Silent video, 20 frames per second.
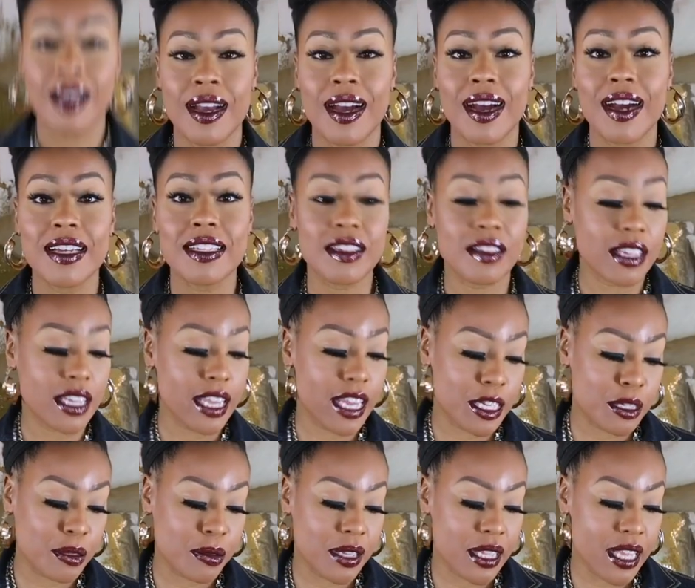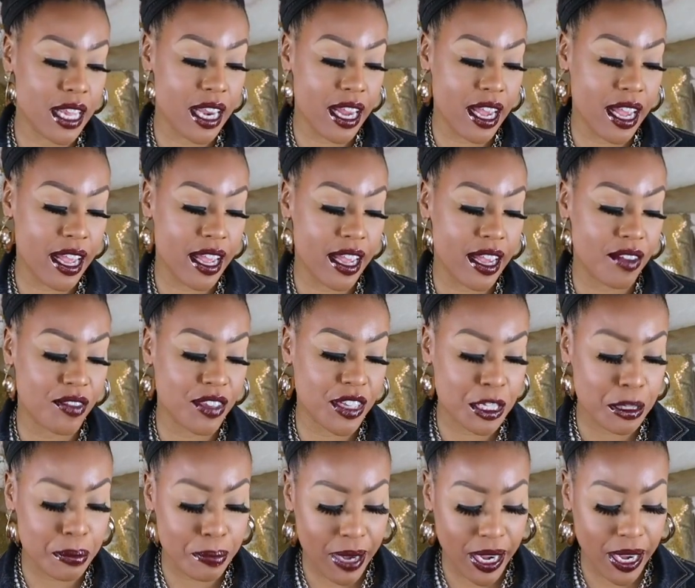All right, so the next one that I have
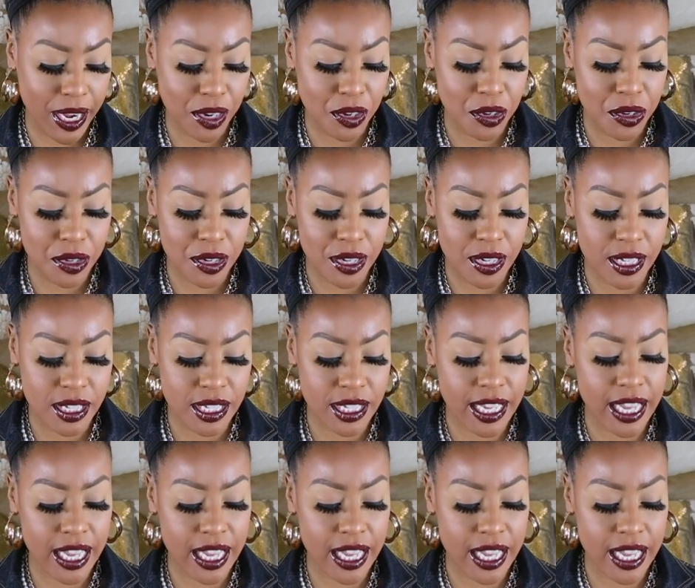is by Korres,